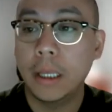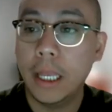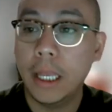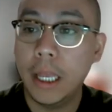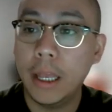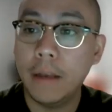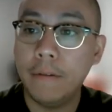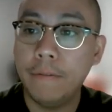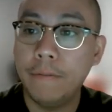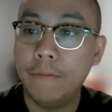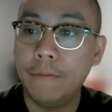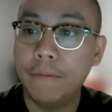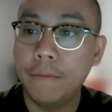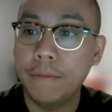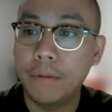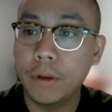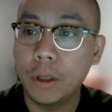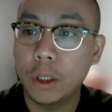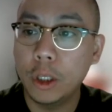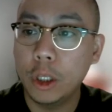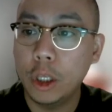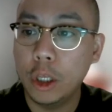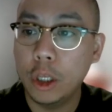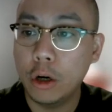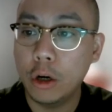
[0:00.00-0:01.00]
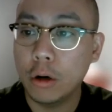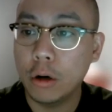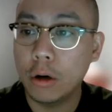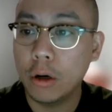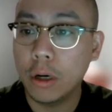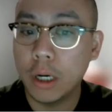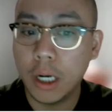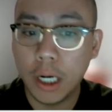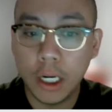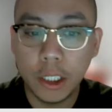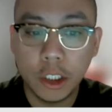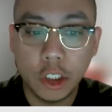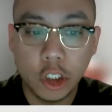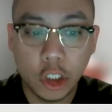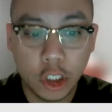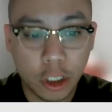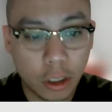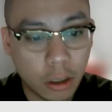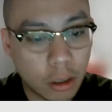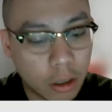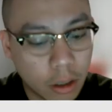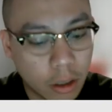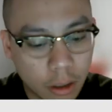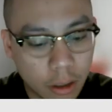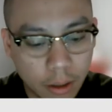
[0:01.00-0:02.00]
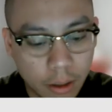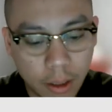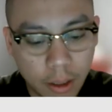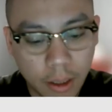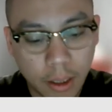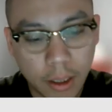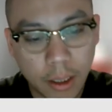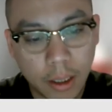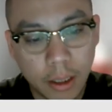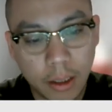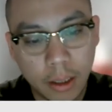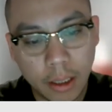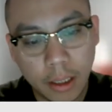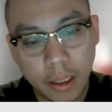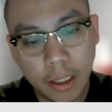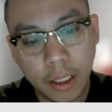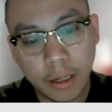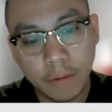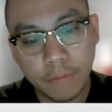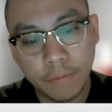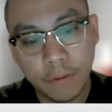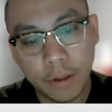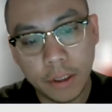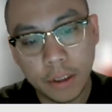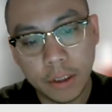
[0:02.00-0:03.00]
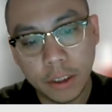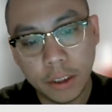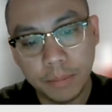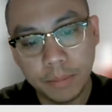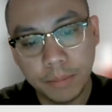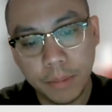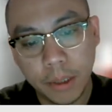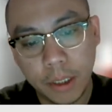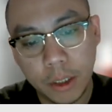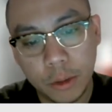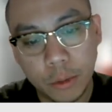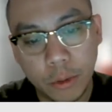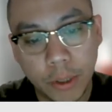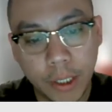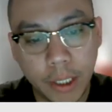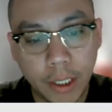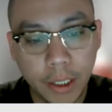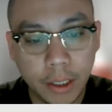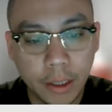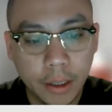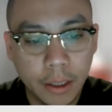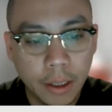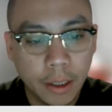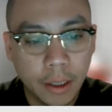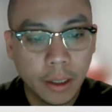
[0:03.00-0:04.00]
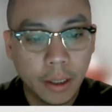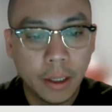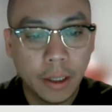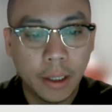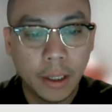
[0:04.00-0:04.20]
if you're unsure, the difference between